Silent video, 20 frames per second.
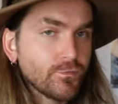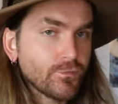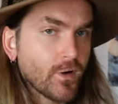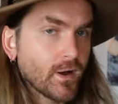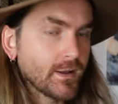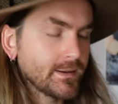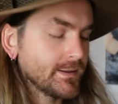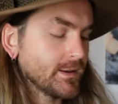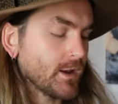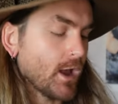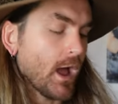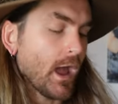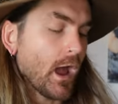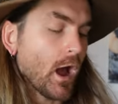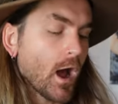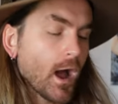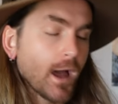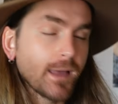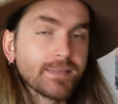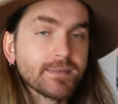find it, I
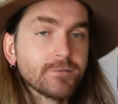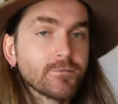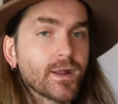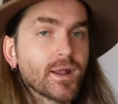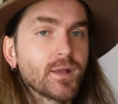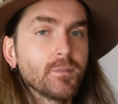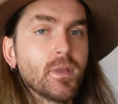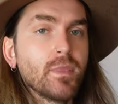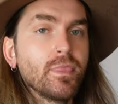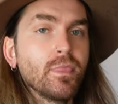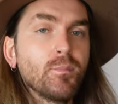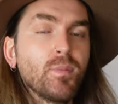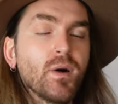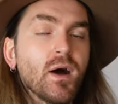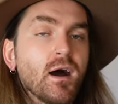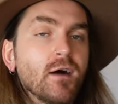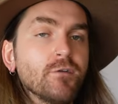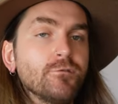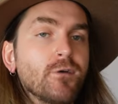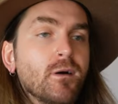highly recommend the
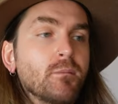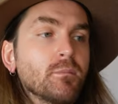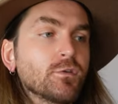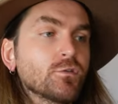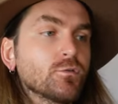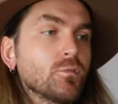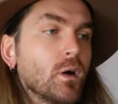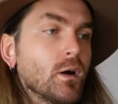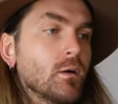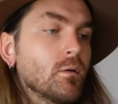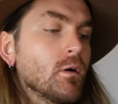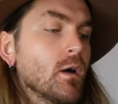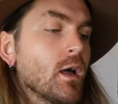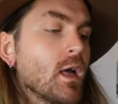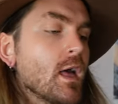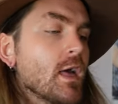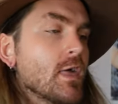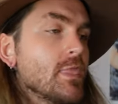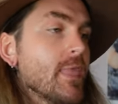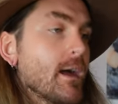Parfum as well.
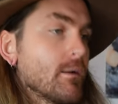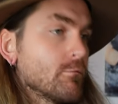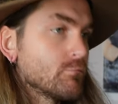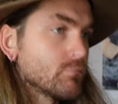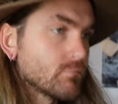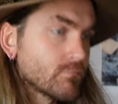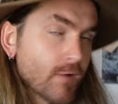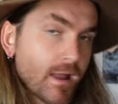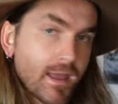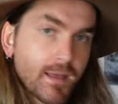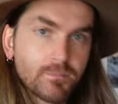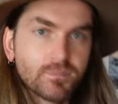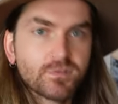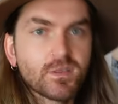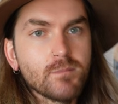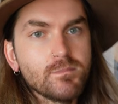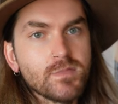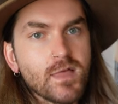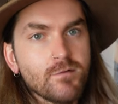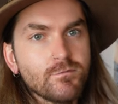That ramps
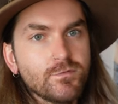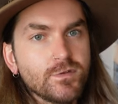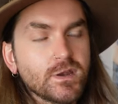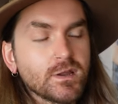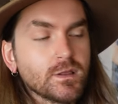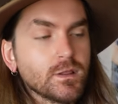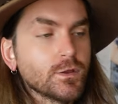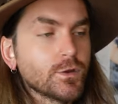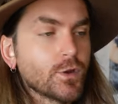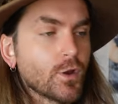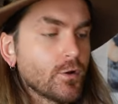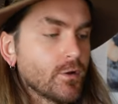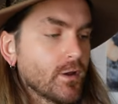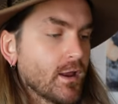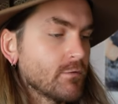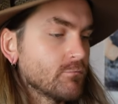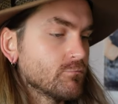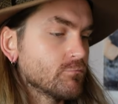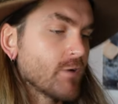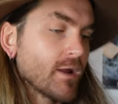up that vanilla note,
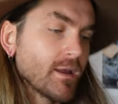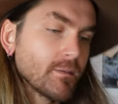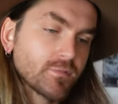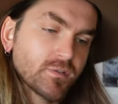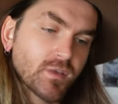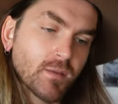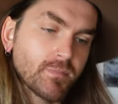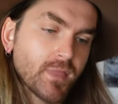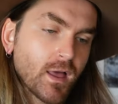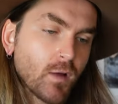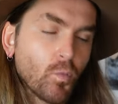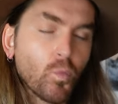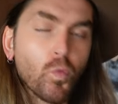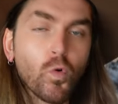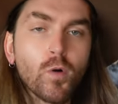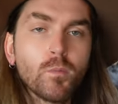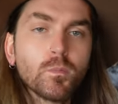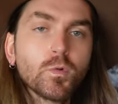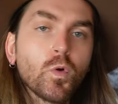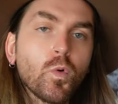it ramps up that
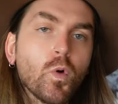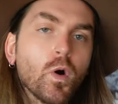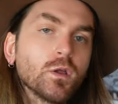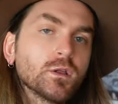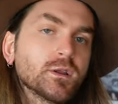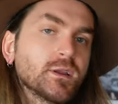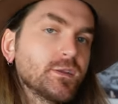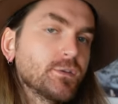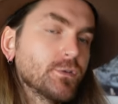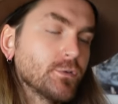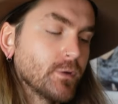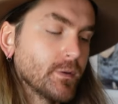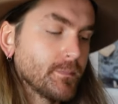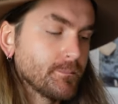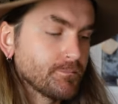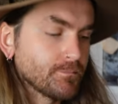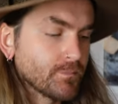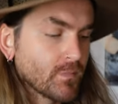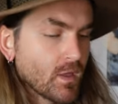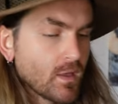warm quality to it.
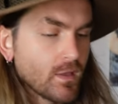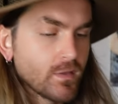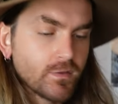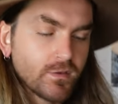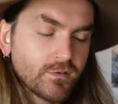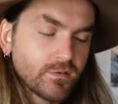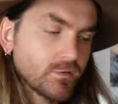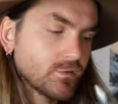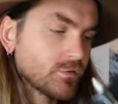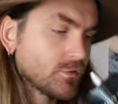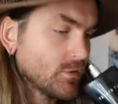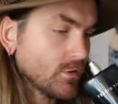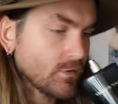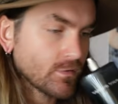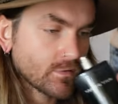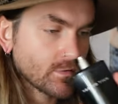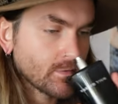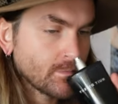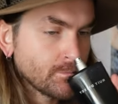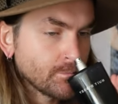This is
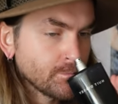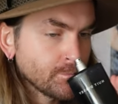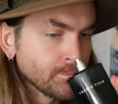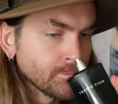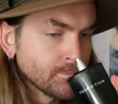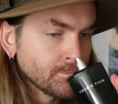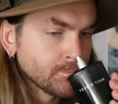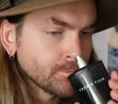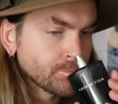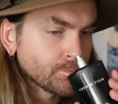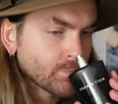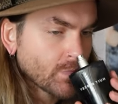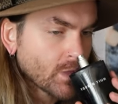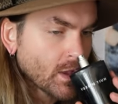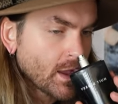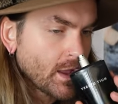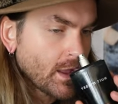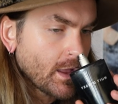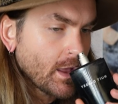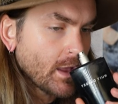just
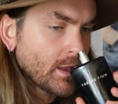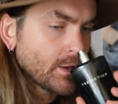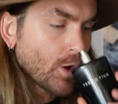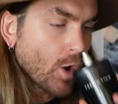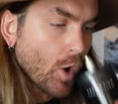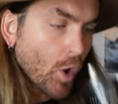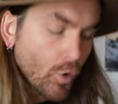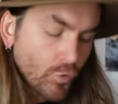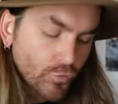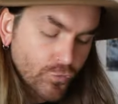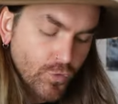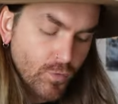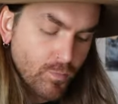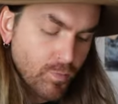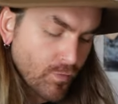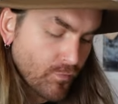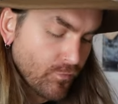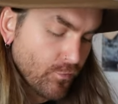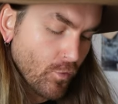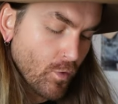an ultra
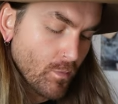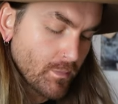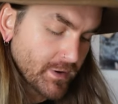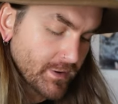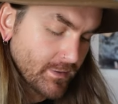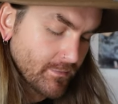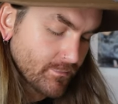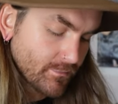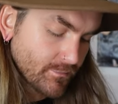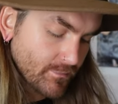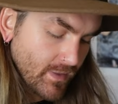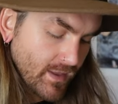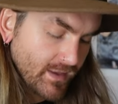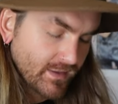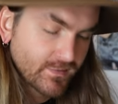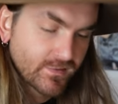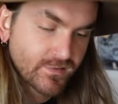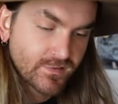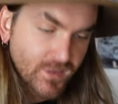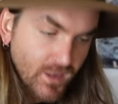performative,
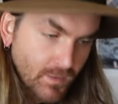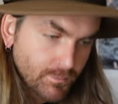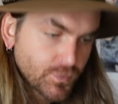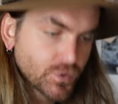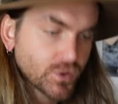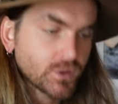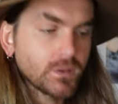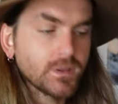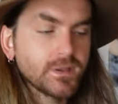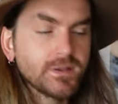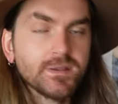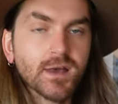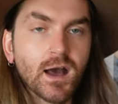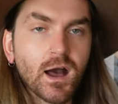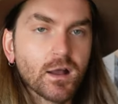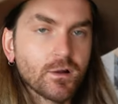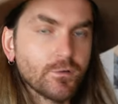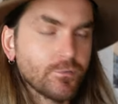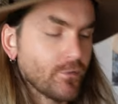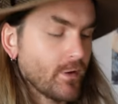exceptionally
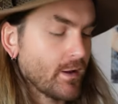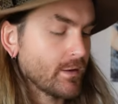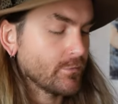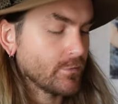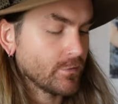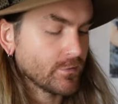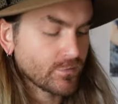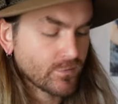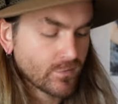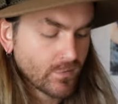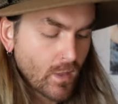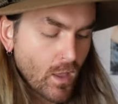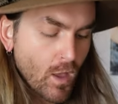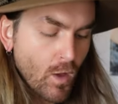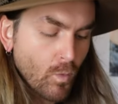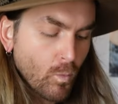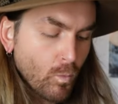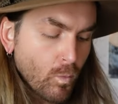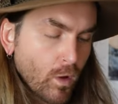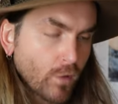dark fragrance,
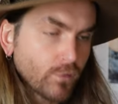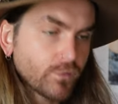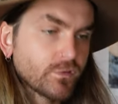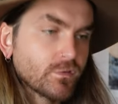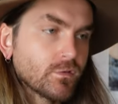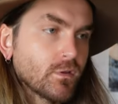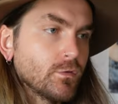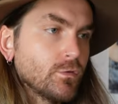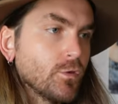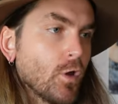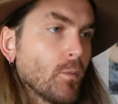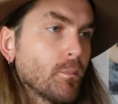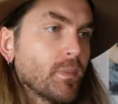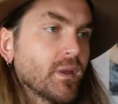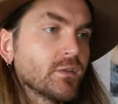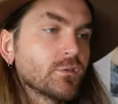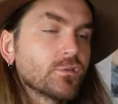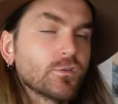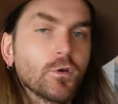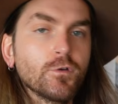whilst not
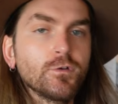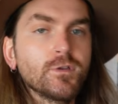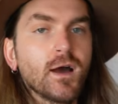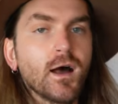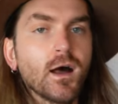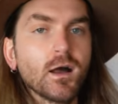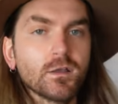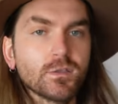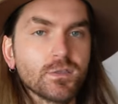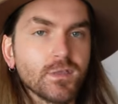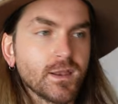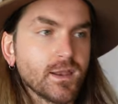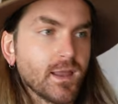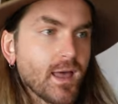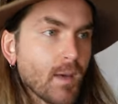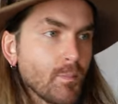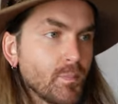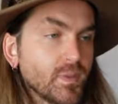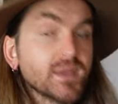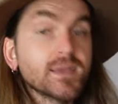being so dark that
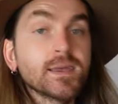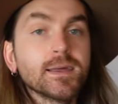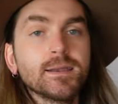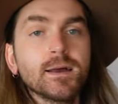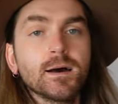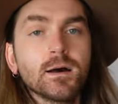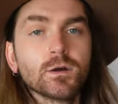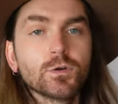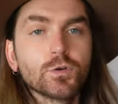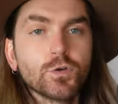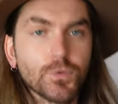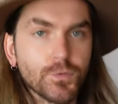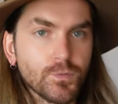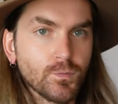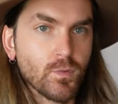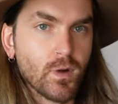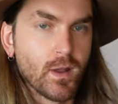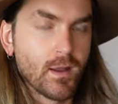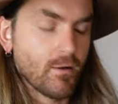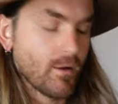a beginner
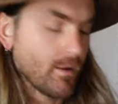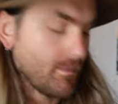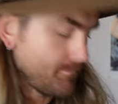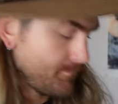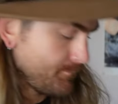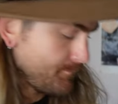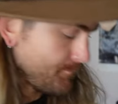couldn't wear it.